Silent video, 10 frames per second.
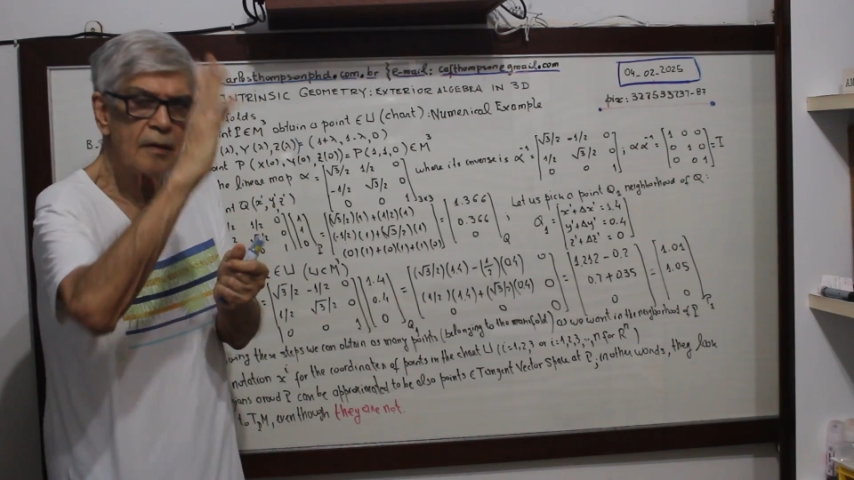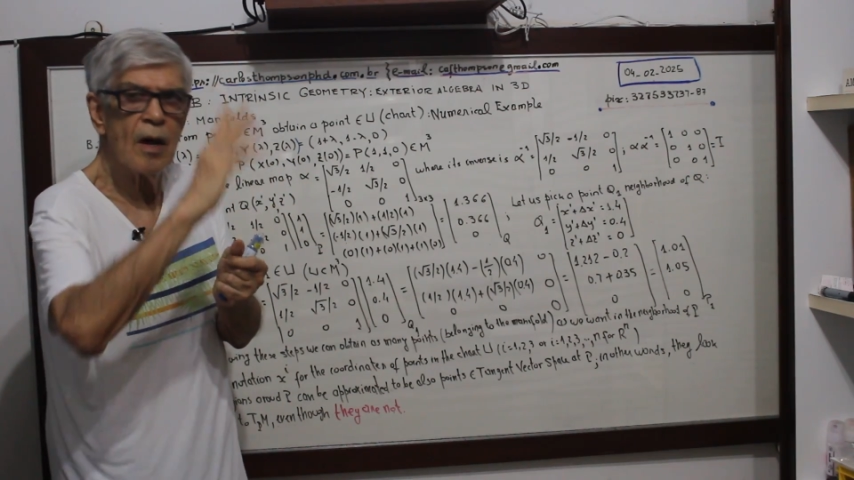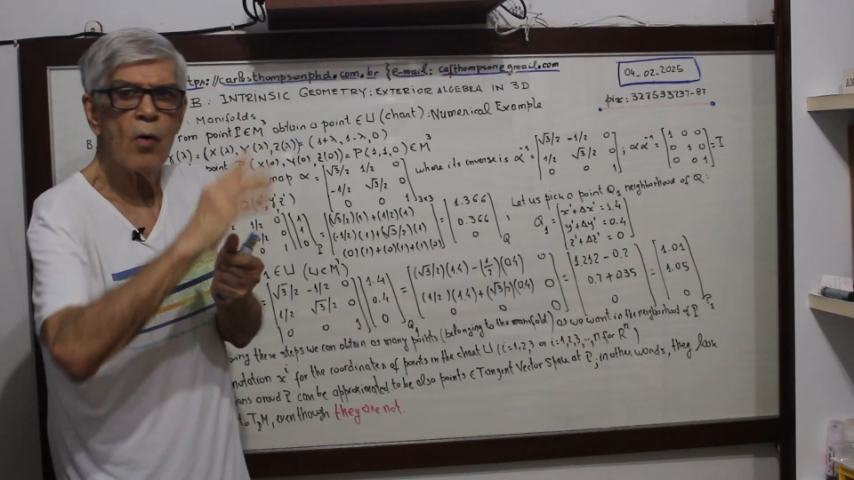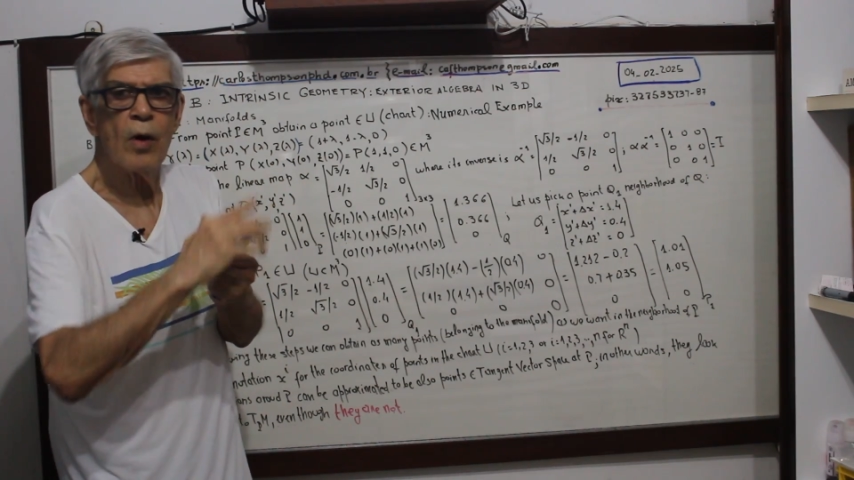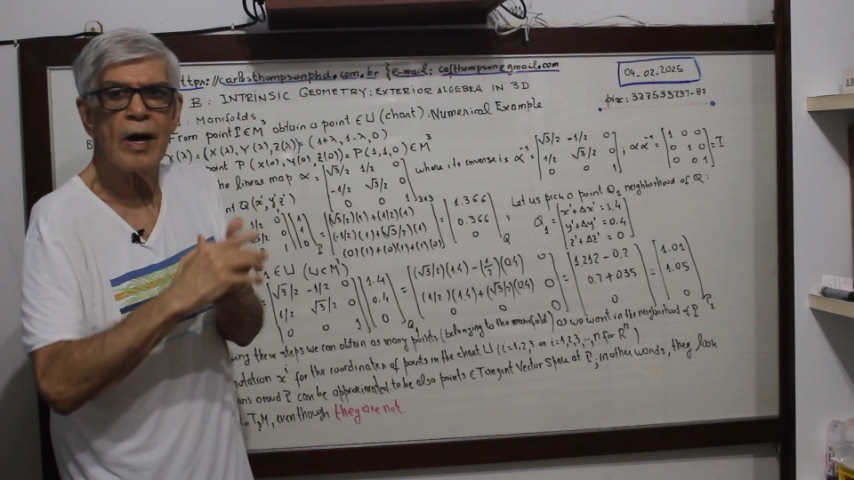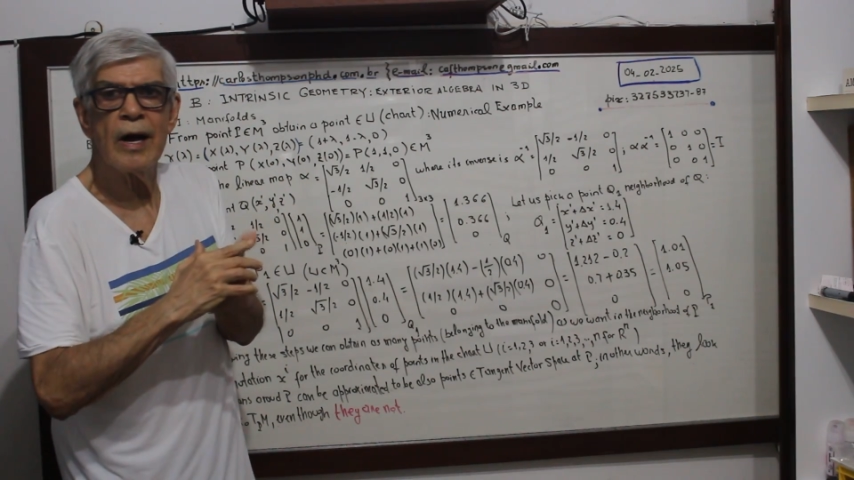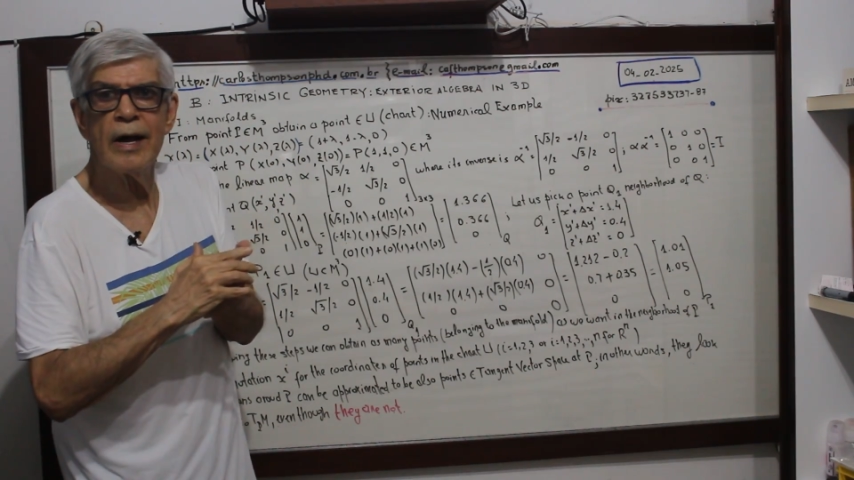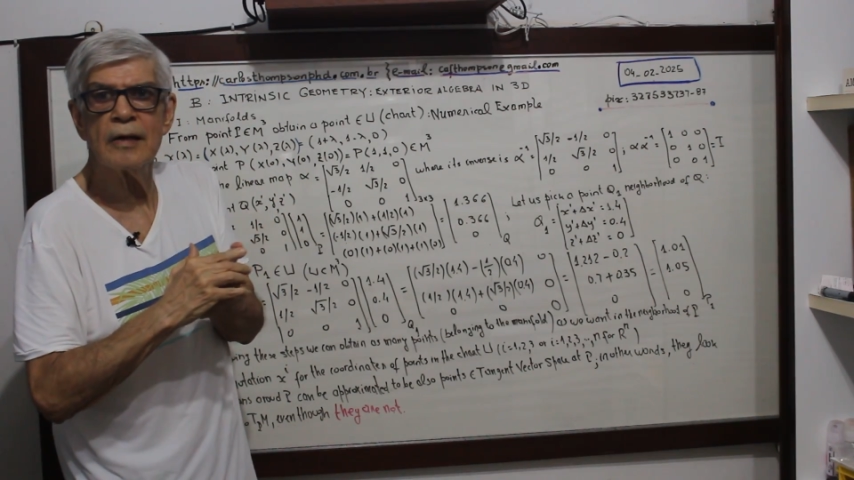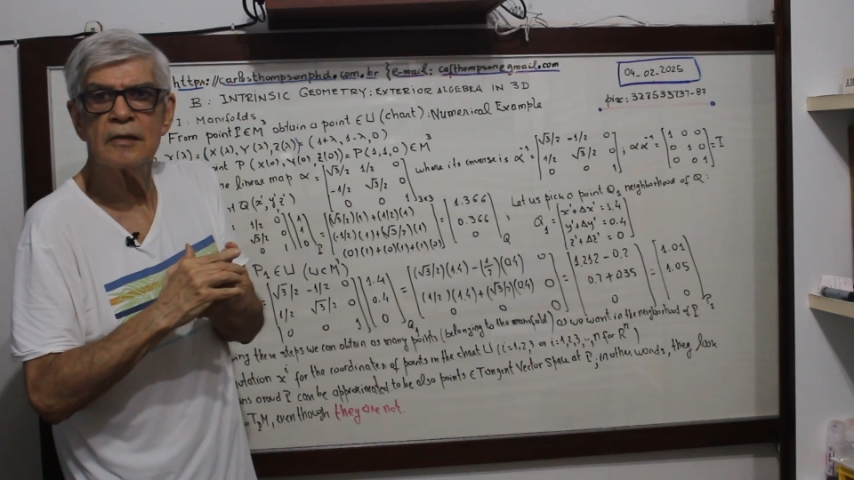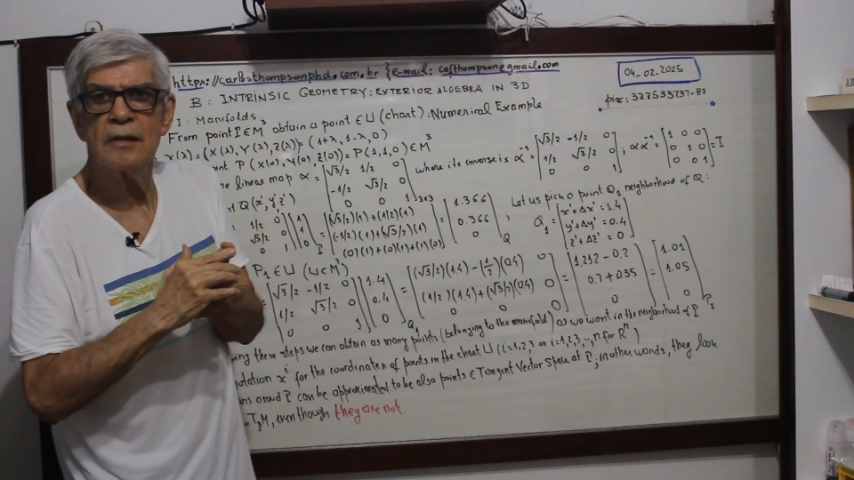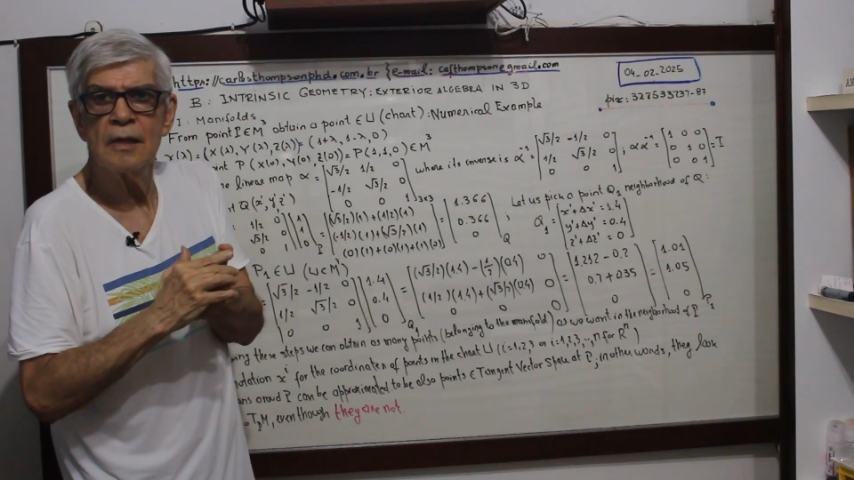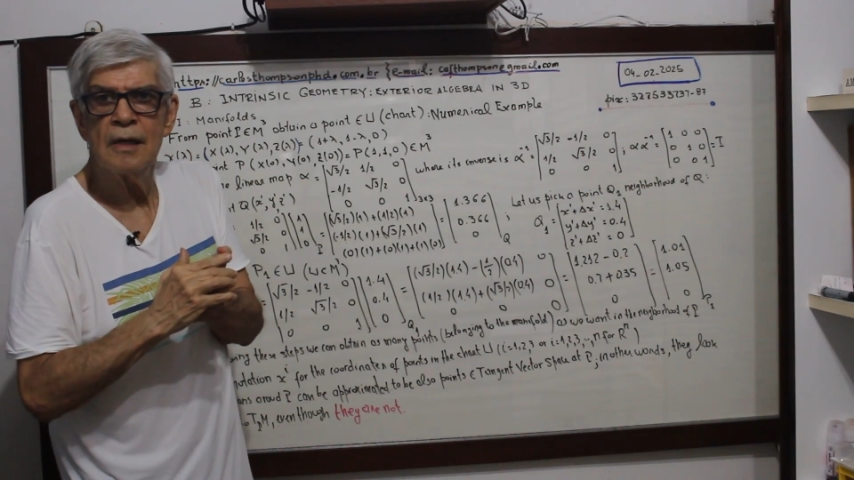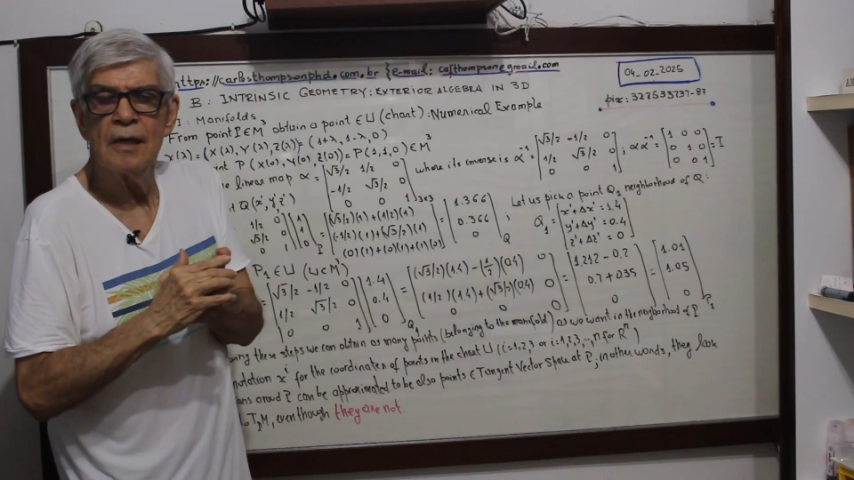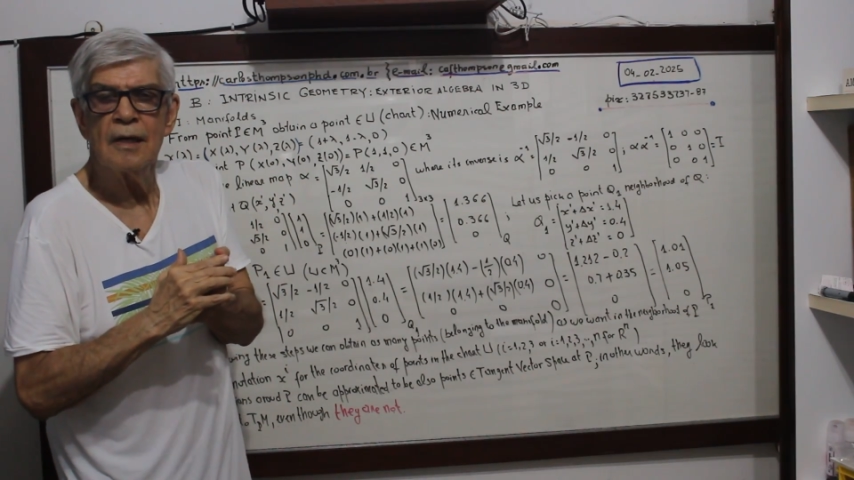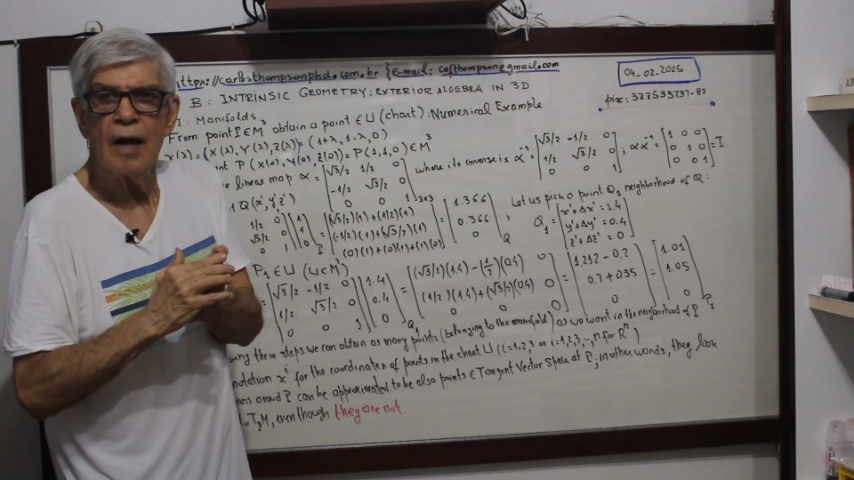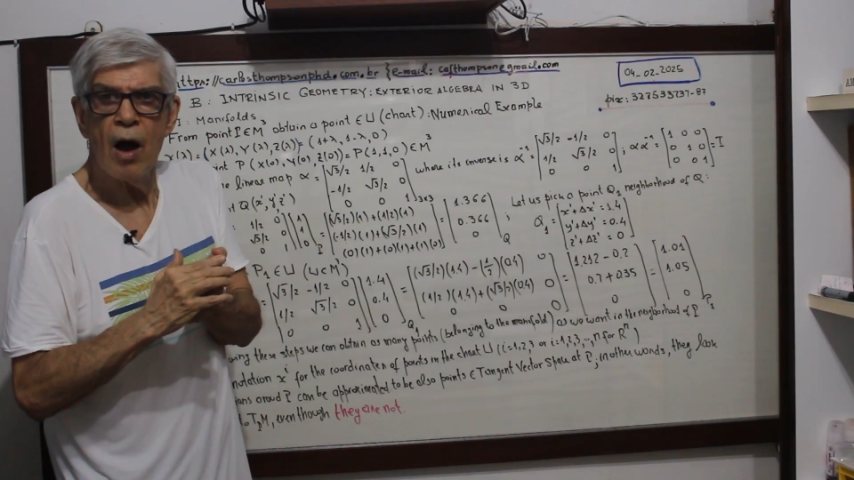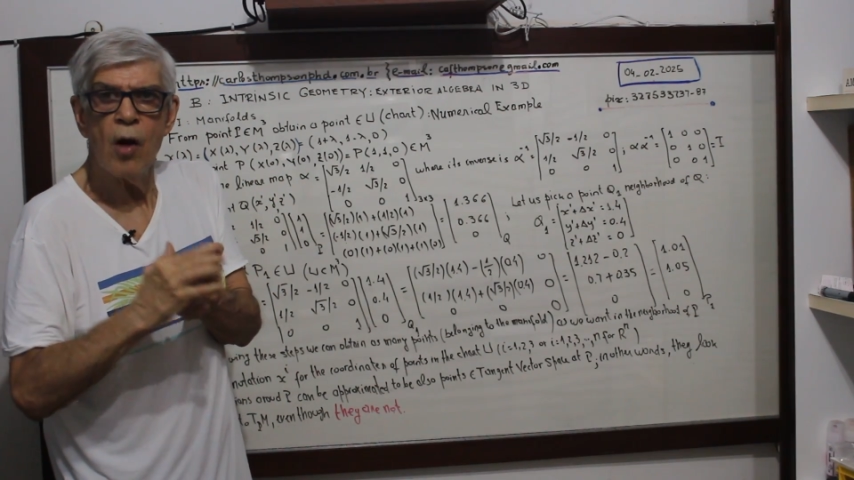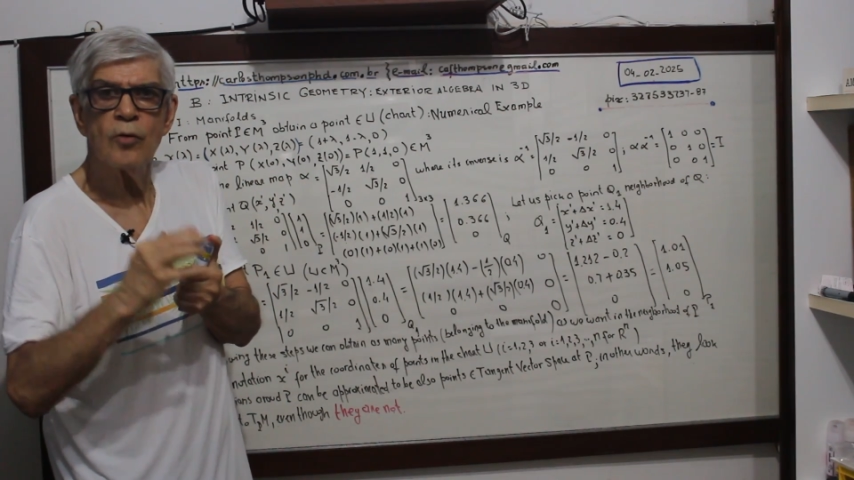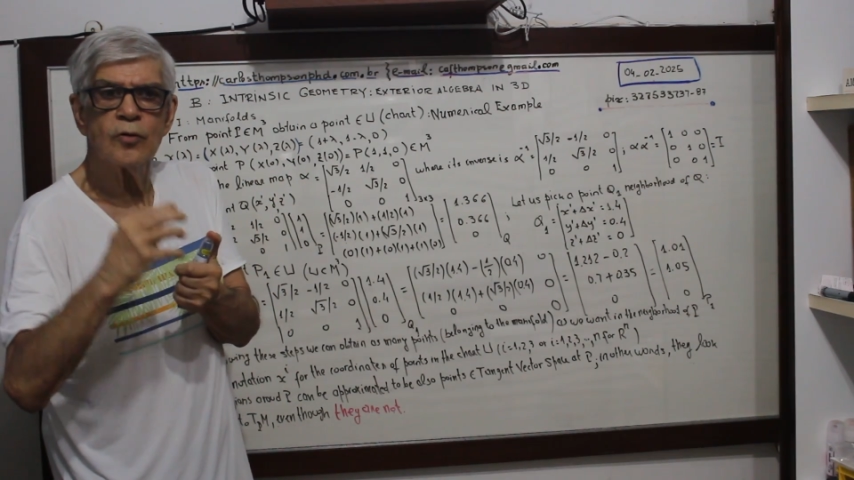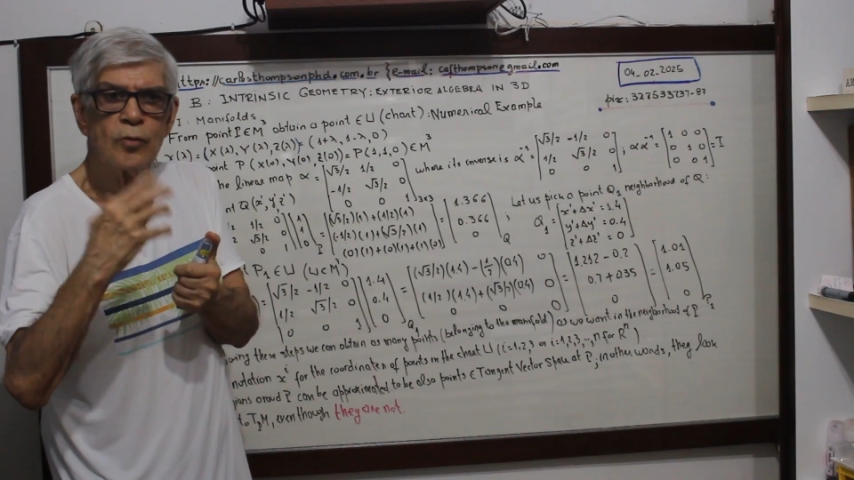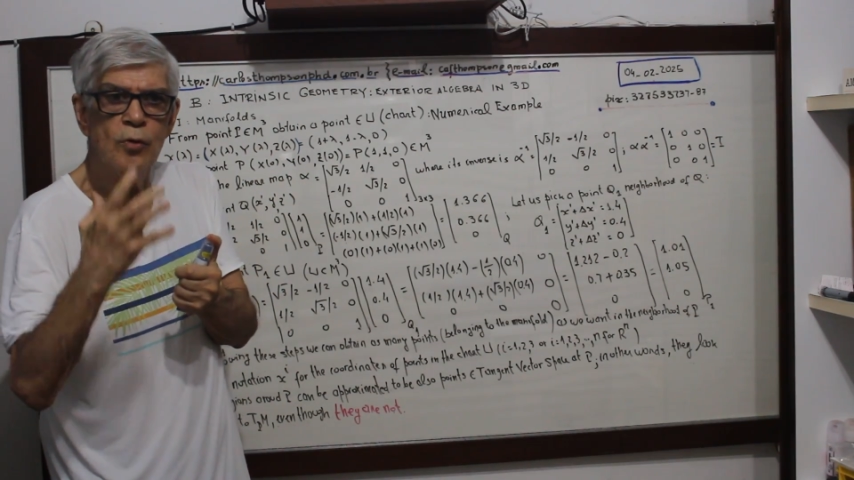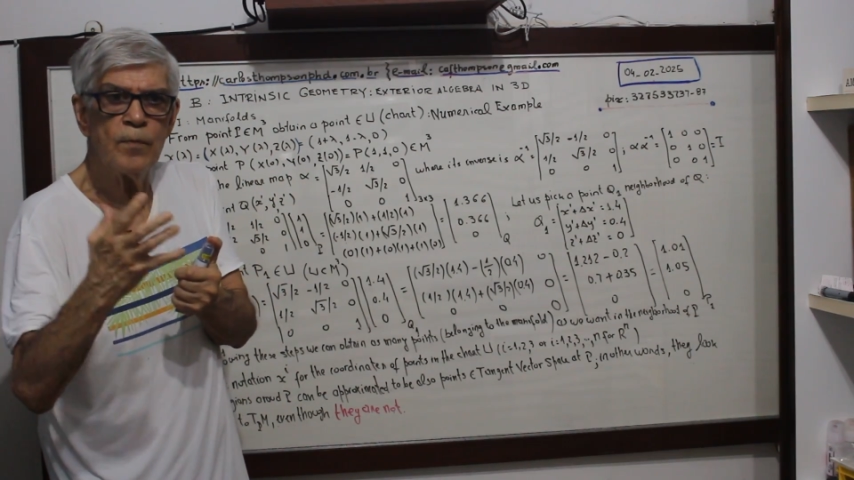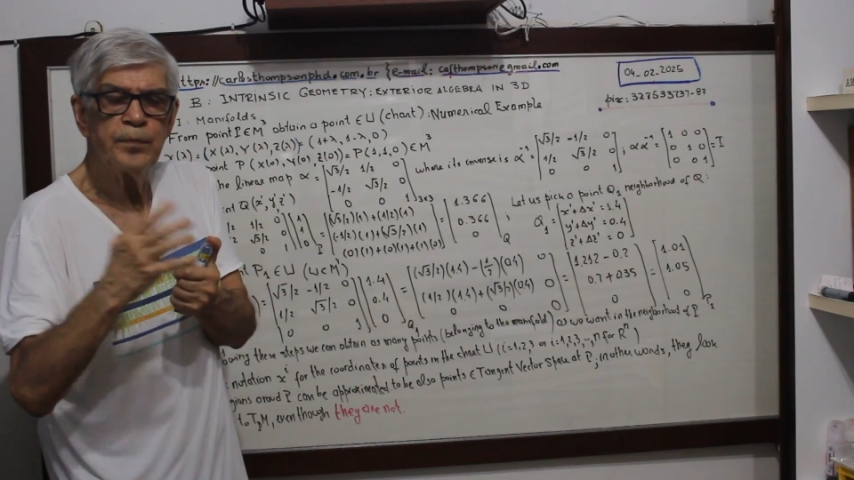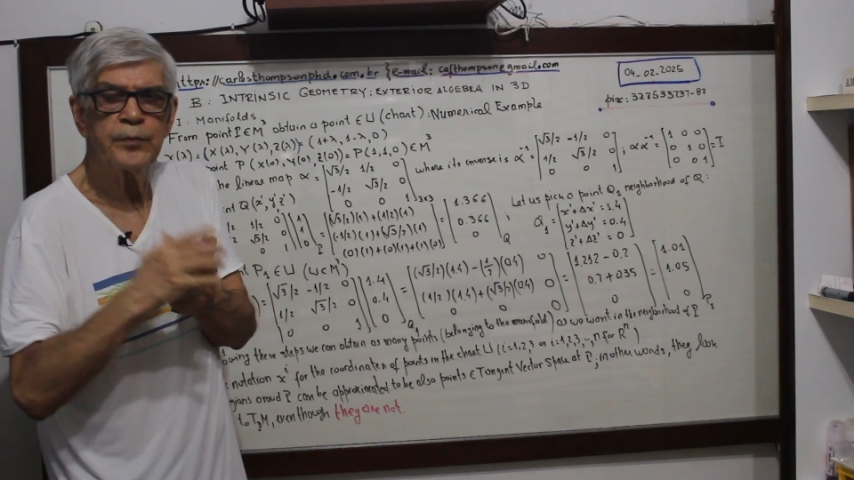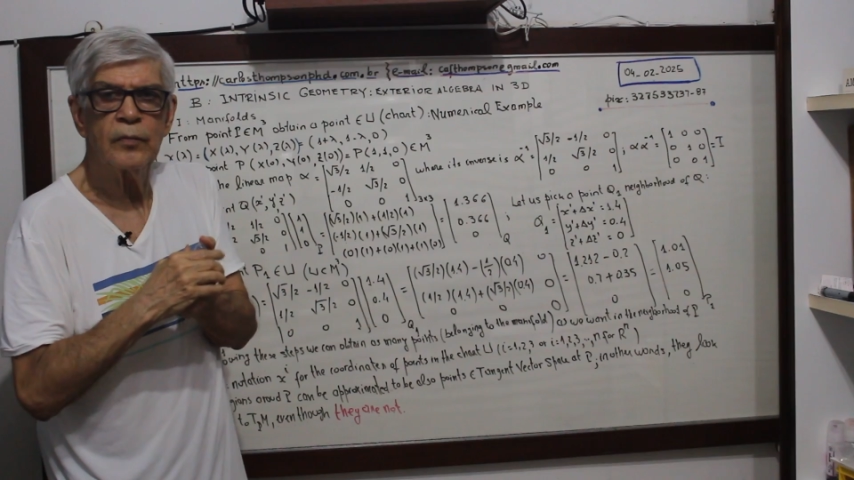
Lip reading: now ahead how to